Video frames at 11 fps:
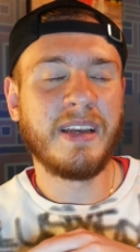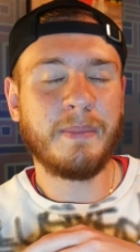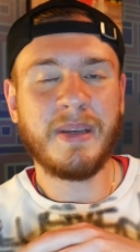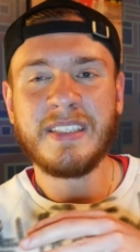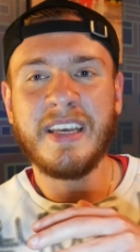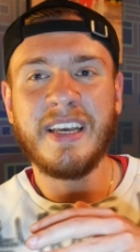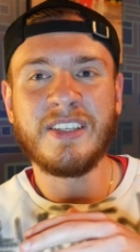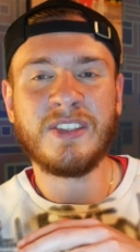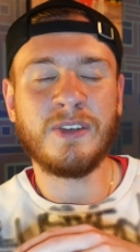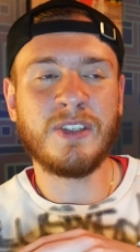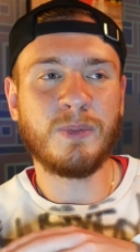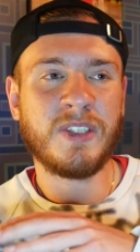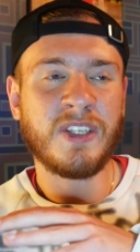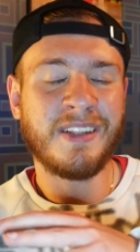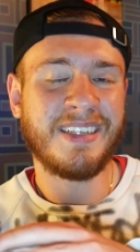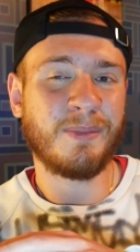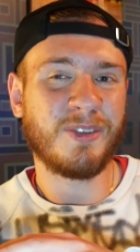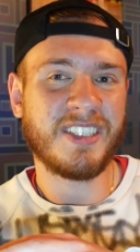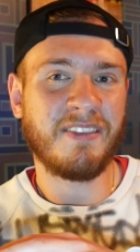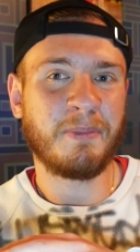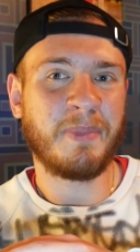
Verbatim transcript: Basically, as soon as we saw the number seven